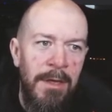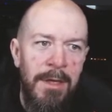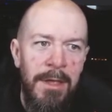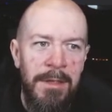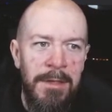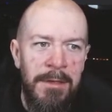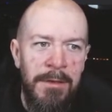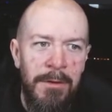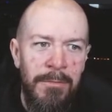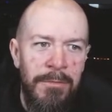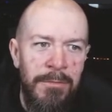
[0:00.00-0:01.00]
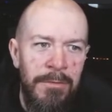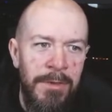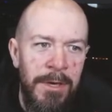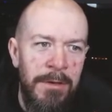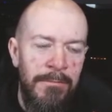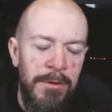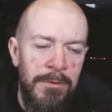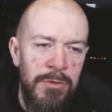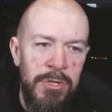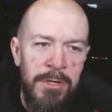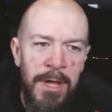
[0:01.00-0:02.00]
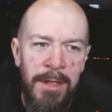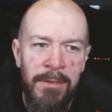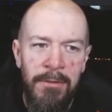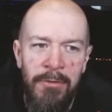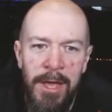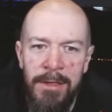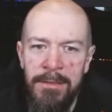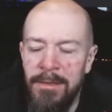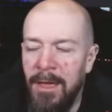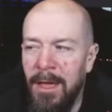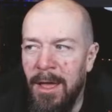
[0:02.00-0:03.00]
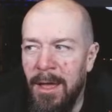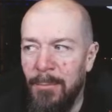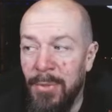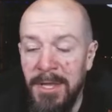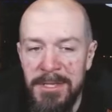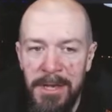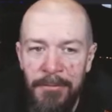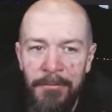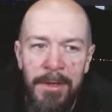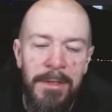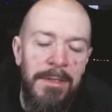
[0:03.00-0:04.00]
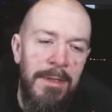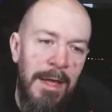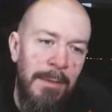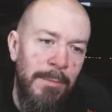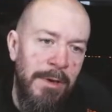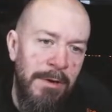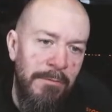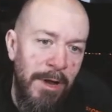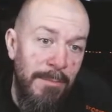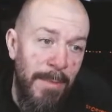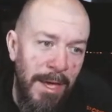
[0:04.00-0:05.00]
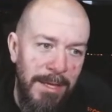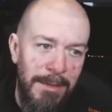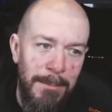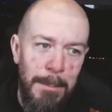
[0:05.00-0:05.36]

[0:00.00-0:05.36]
and then go to deconvolution and create PSF, and I'll be right back.